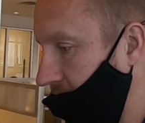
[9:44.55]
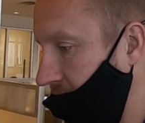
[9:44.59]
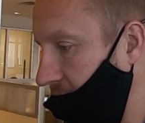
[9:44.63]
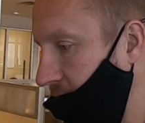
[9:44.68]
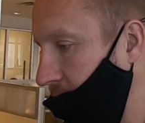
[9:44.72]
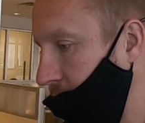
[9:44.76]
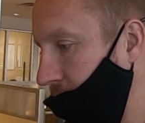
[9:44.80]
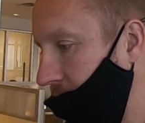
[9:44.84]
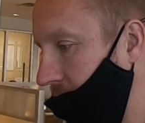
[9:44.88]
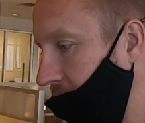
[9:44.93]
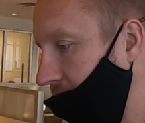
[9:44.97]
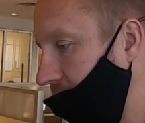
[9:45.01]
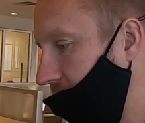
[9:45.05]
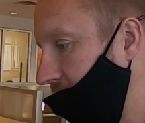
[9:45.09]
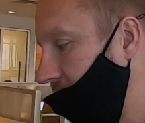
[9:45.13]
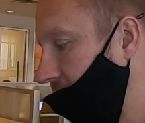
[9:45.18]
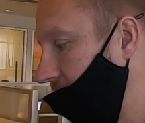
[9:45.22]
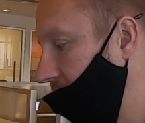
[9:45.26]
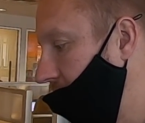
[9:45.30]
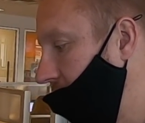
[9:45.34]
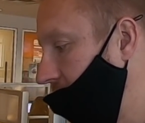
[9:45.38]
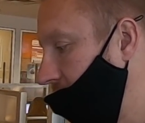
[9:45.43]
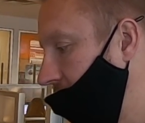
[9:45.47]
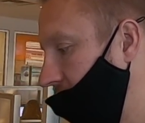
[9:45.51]
sale price
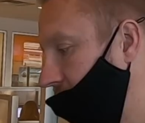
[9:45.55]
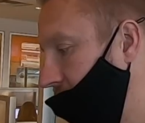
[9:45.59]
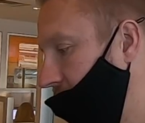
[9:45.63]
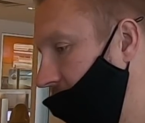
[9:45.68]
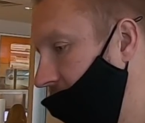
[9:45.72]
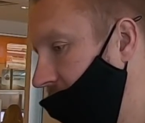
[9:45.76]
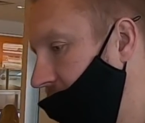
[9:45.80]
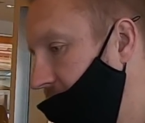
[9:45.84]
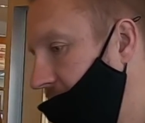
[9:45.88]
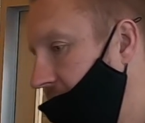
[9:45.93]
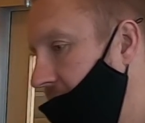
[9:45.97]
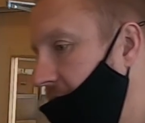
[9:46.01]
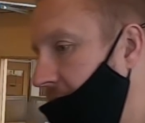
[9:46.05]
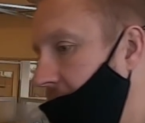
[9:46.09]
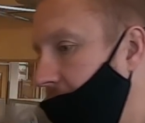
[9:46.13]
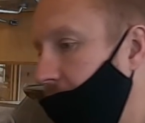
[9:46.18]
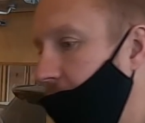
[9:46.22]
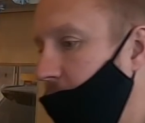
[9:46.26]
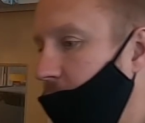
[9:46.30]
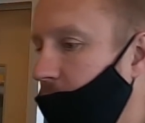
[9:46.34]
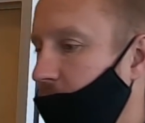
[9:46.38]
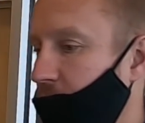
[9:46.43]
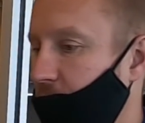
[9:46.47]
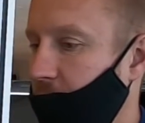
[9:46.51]
on this,
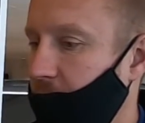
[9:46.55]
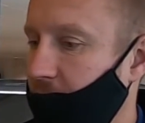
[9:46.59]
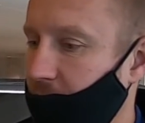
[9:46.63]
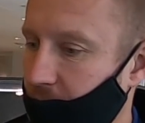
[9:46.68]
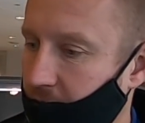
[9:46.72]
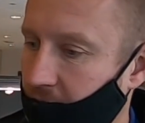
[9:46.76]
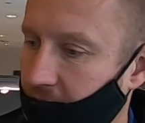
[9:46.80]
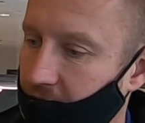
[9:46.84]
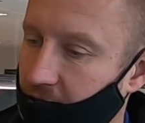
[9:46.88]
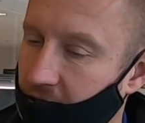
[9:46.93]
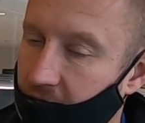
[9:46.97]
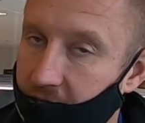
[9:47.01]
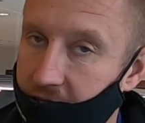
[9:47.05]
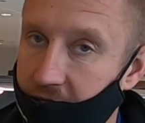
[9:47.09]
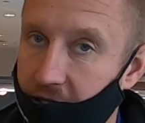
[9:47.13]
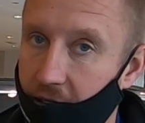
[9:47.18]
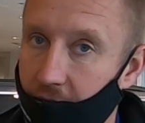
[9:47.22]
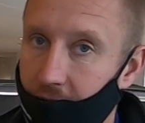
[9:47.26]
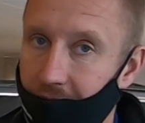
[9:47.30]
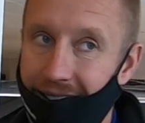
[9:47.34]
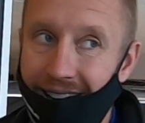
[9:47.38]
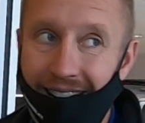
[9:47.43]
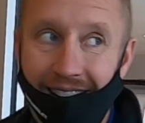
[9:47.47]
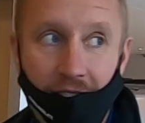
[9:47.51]
which means we have to discount